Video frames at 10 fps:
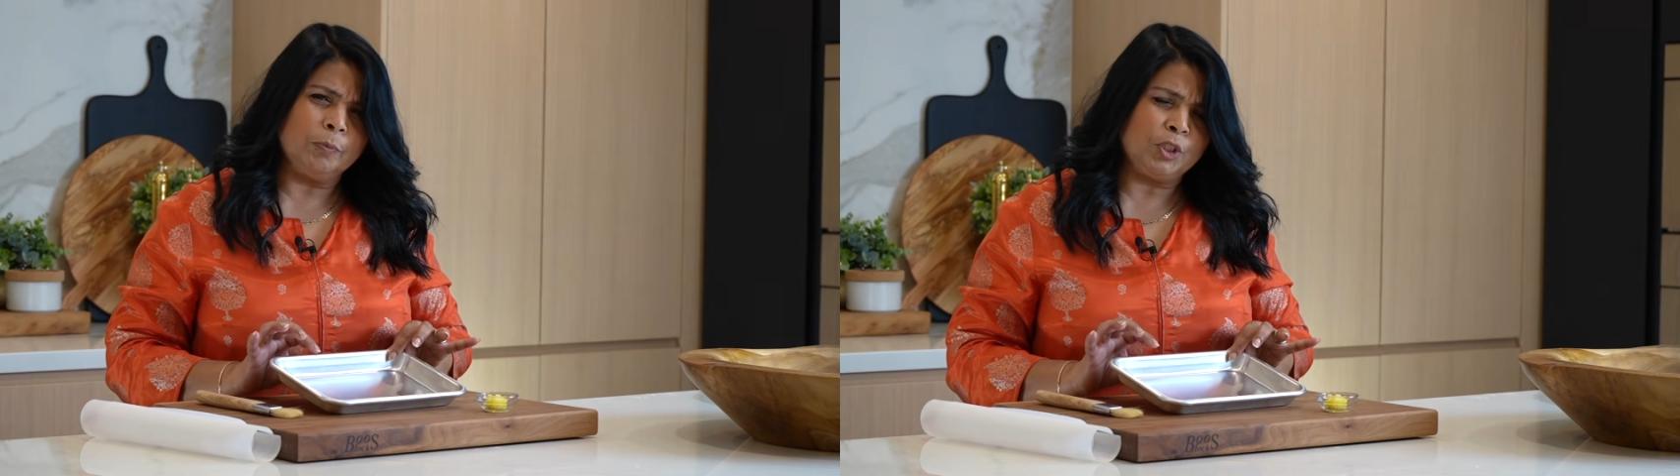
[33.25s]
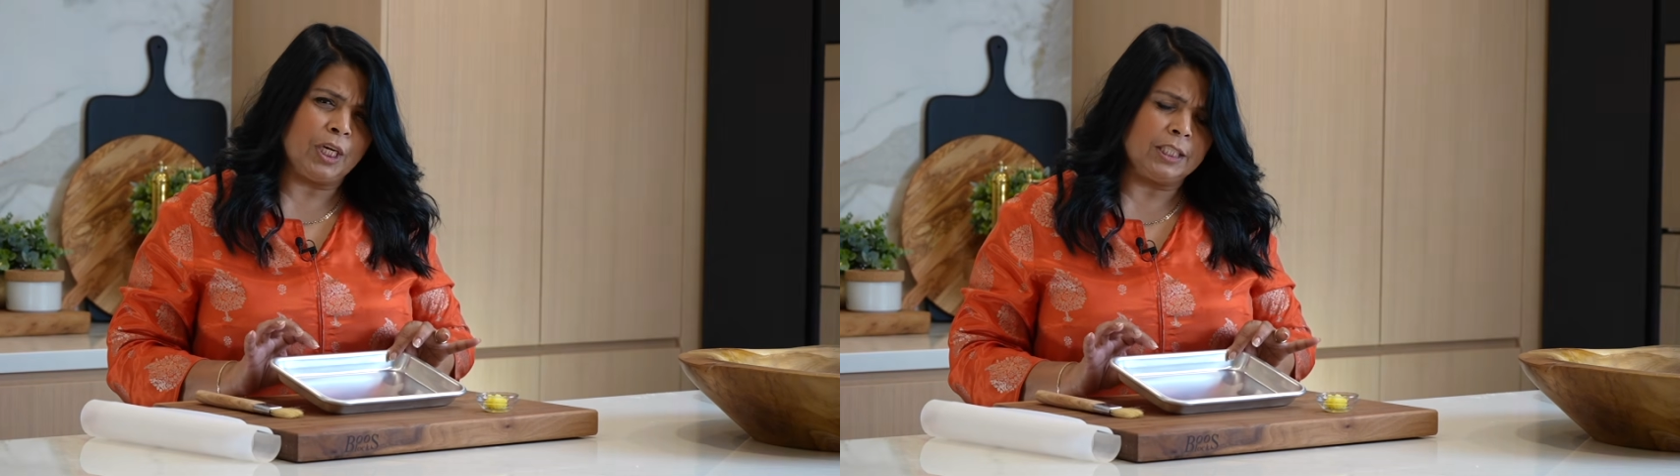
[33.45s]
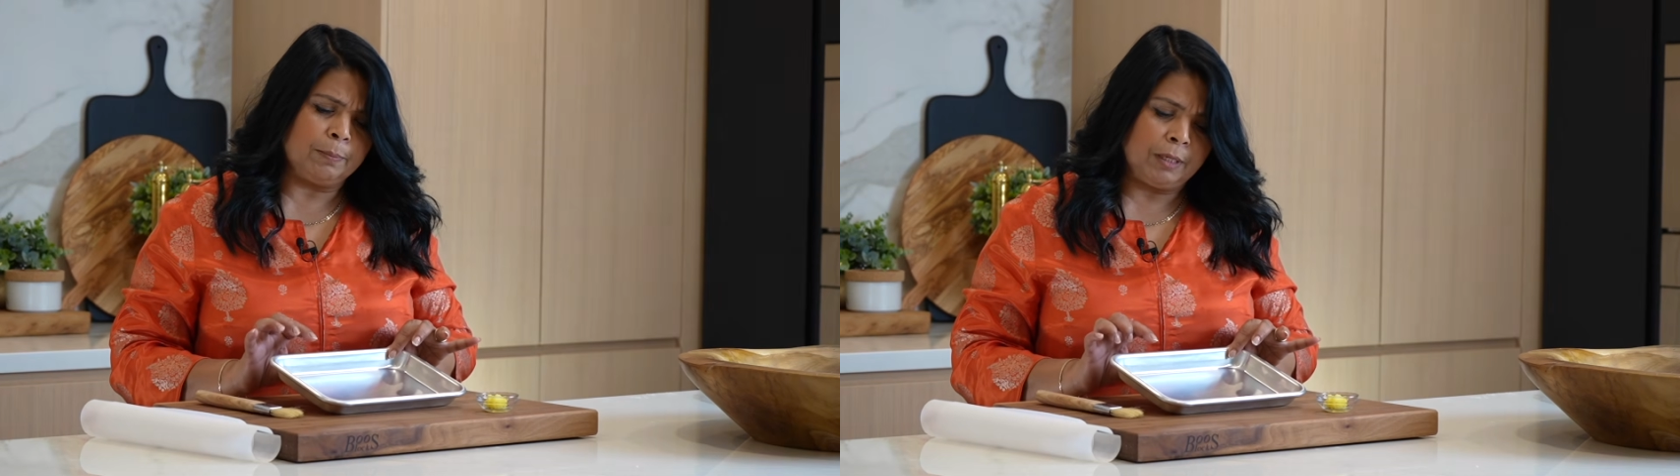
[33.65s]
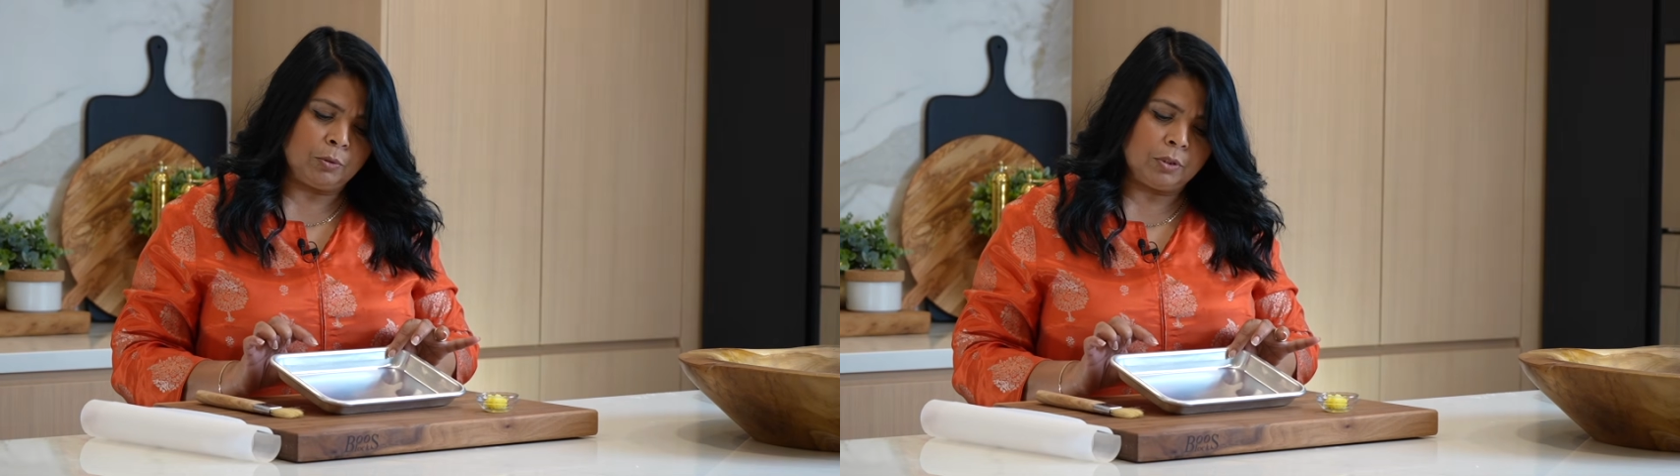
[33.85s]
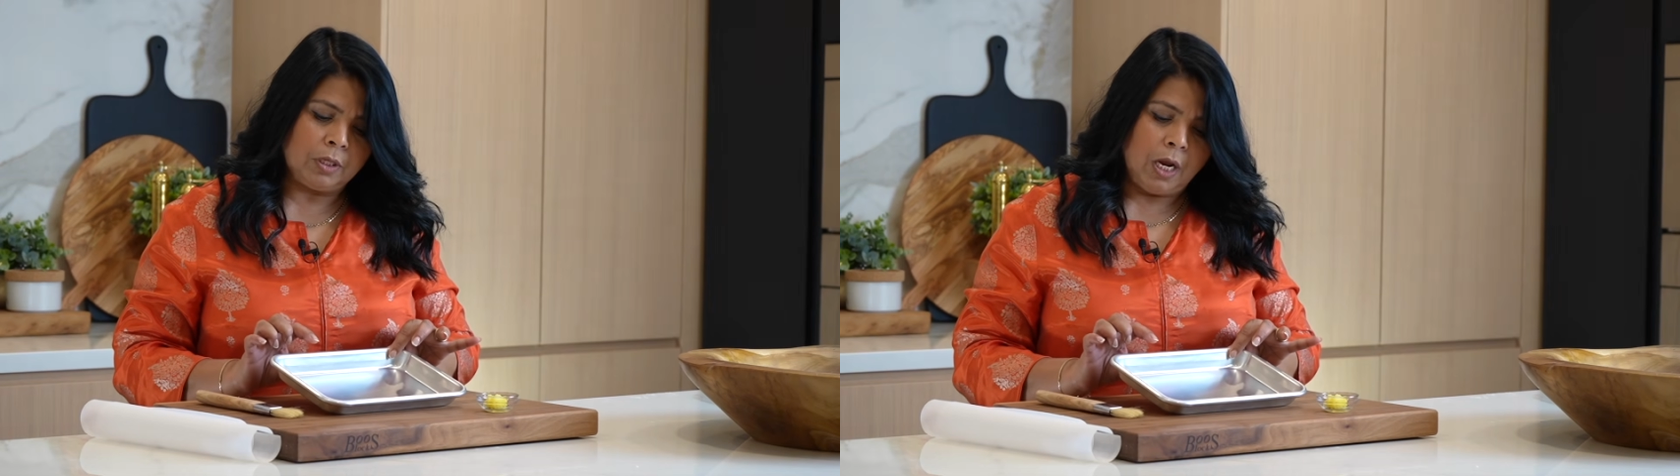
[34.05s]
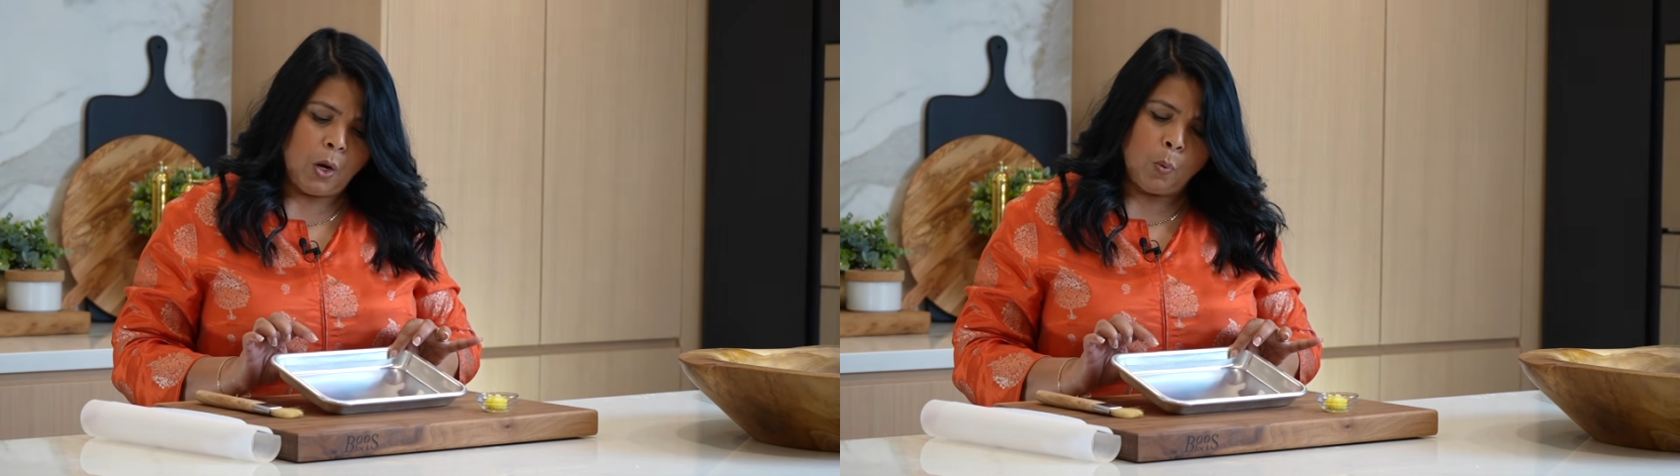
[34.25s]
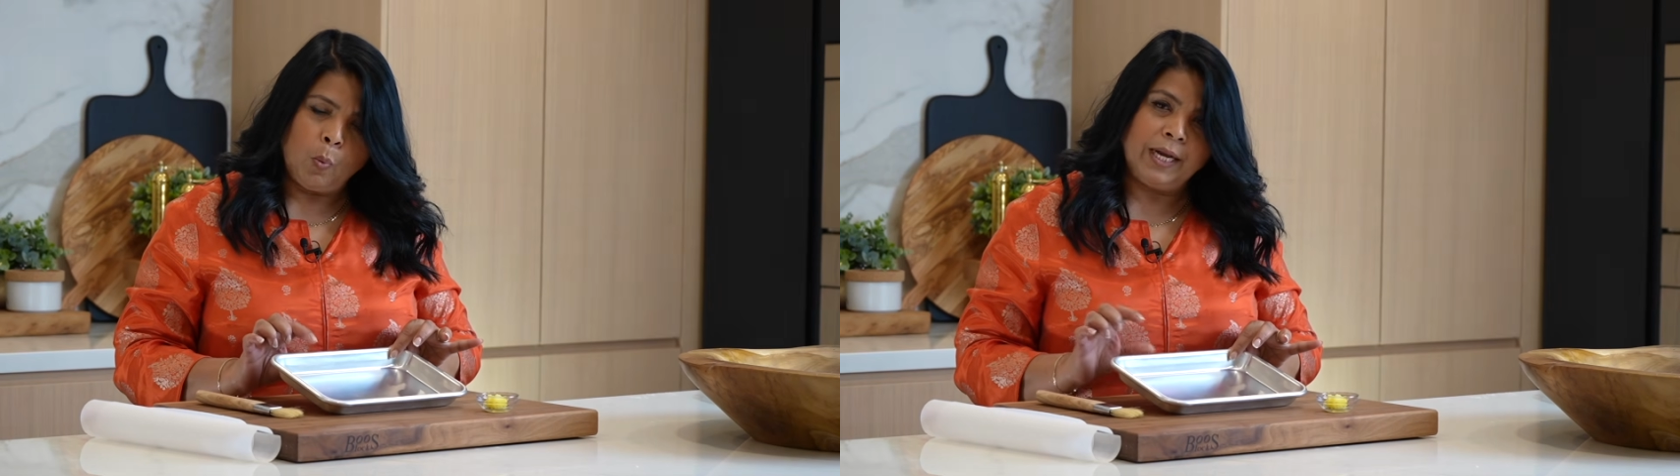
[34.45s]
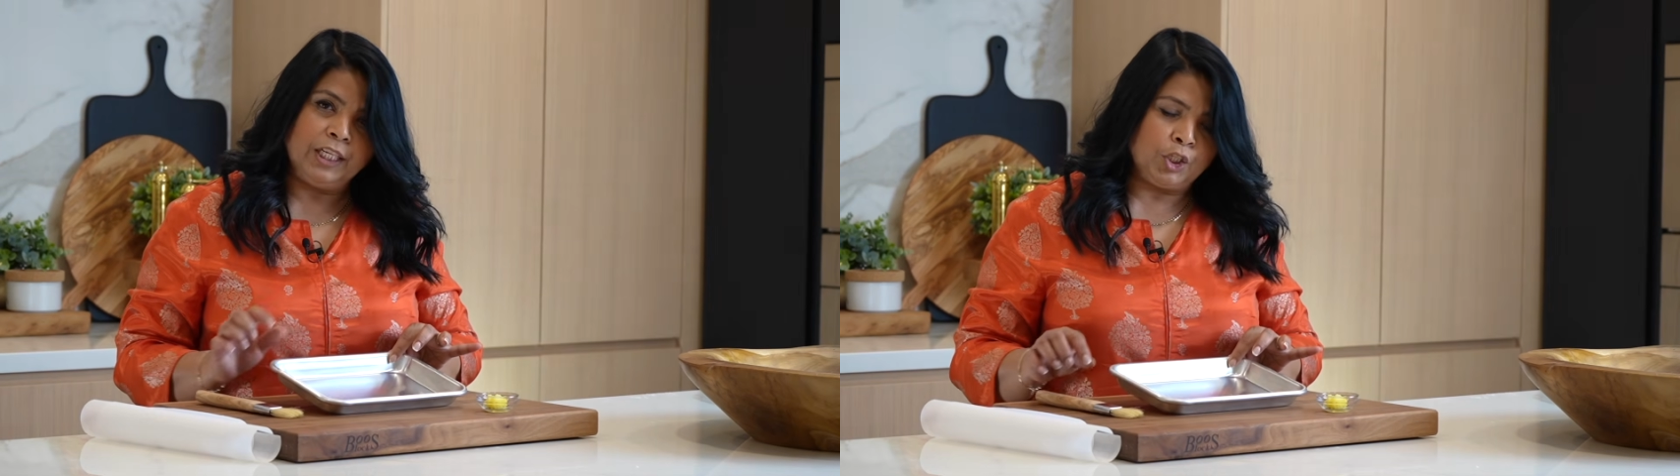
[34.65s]
which has about
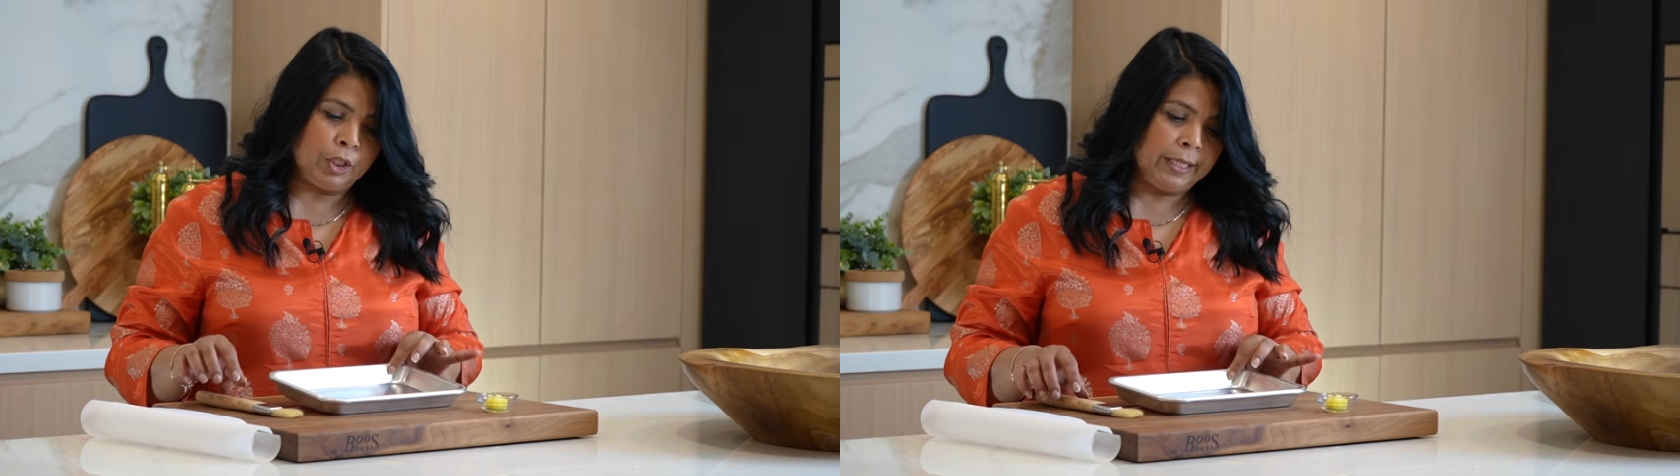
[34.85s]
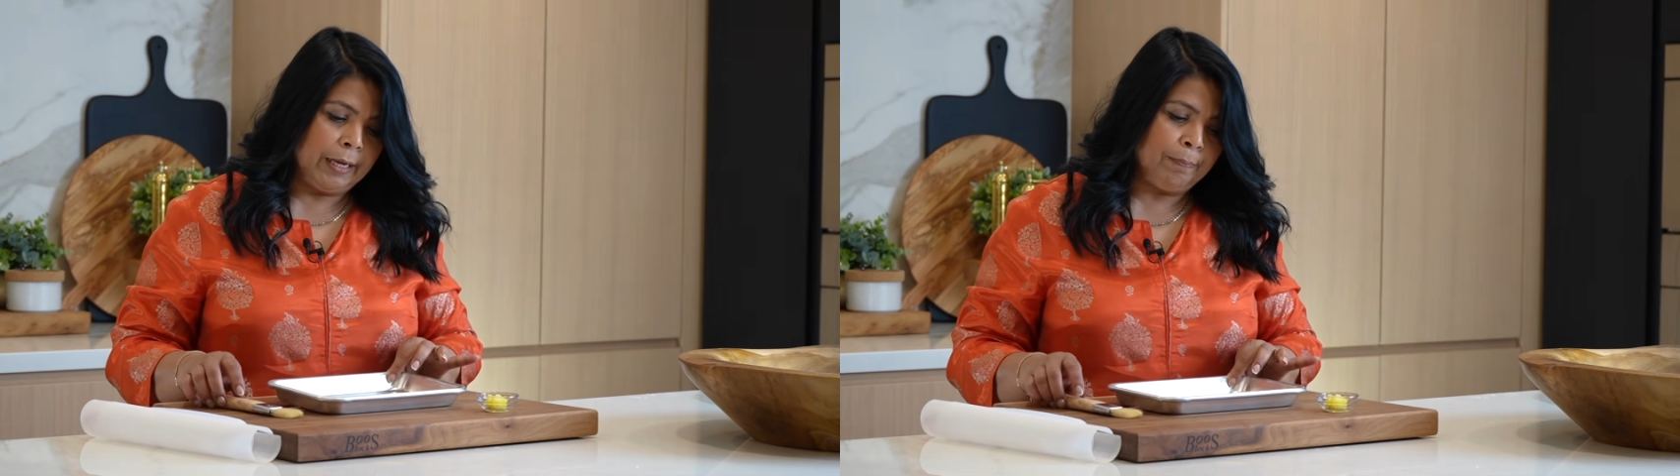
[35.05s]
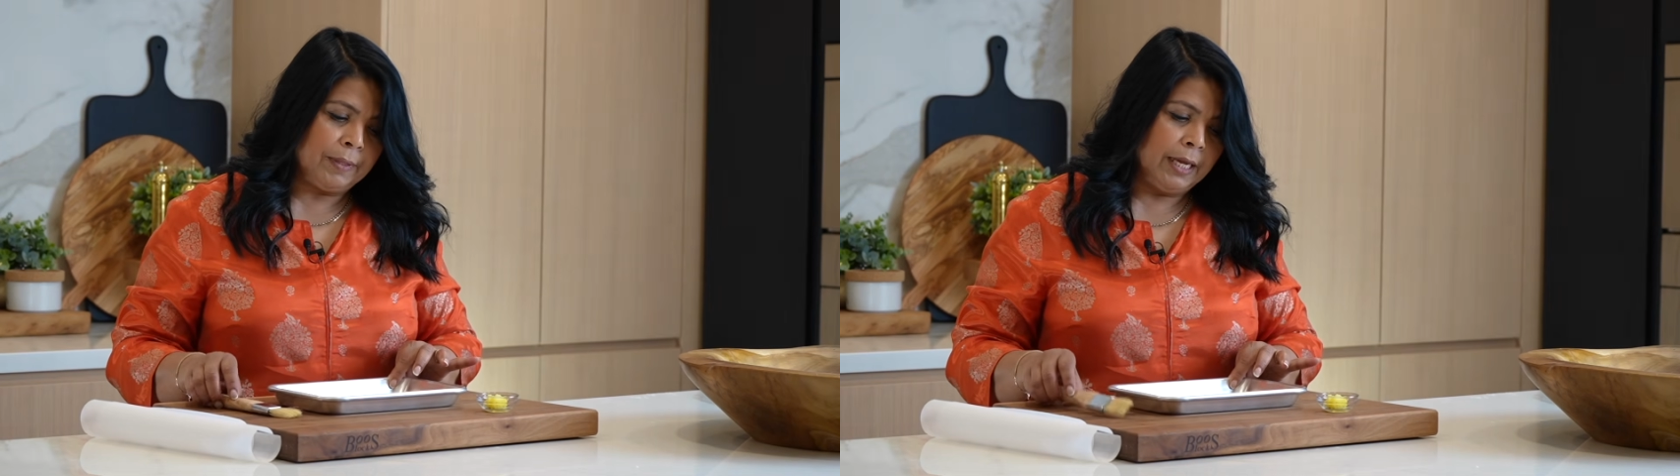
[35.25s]
1 inch depth.